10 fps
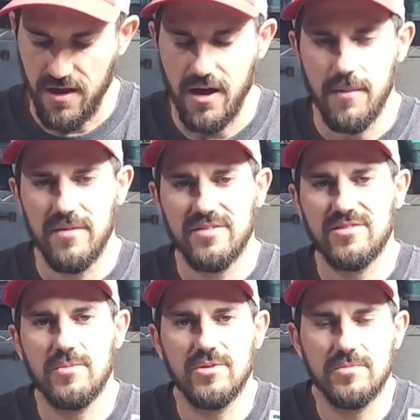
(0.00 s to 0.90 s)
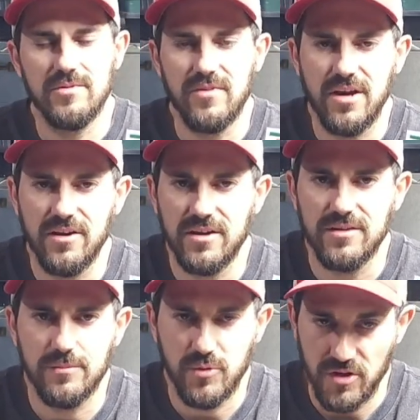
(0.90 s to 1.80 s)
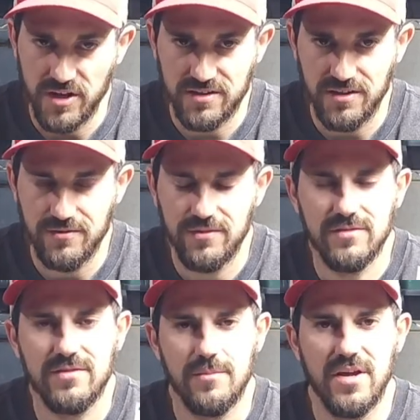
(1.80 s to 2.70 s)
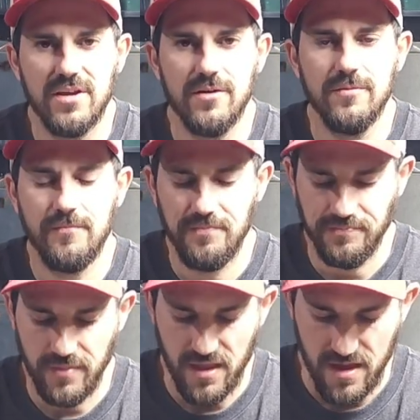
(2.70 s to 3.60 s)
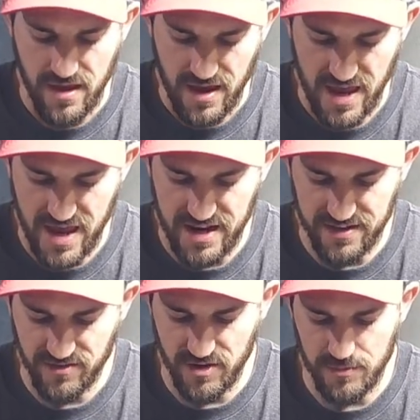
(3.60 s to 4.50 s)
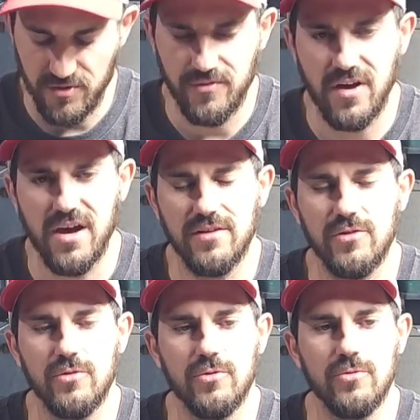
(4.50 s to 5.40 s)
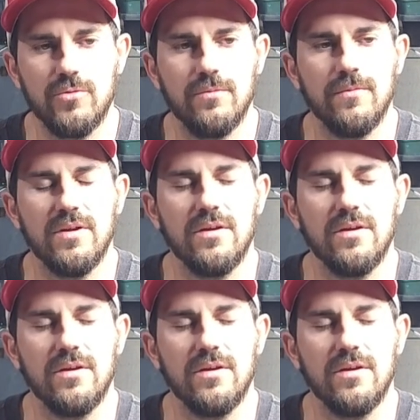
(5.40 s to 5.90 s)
This is supposed to be a very productive tomato, and it's going to provide you